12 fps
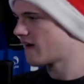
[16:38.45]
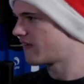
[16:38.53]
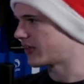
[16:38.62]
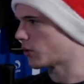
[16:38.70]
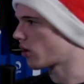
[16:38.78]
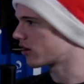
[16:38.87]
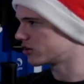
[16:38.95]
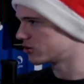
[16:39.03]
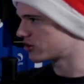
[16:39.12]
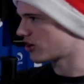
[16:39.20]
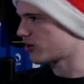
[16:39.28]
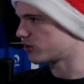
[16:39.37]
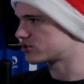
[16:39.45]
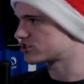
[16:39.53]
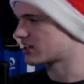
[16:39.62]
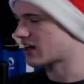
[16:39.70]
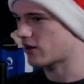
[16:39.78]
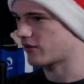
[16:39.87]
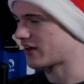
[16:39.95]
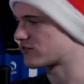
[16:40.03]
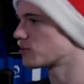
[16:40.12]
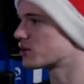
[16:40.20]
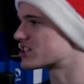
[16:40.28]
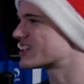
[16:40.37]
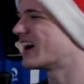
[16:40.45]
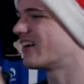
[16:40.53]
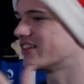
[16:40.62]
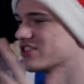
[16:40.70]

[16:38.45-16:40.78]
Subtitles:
They want a new coach now. They have so much talent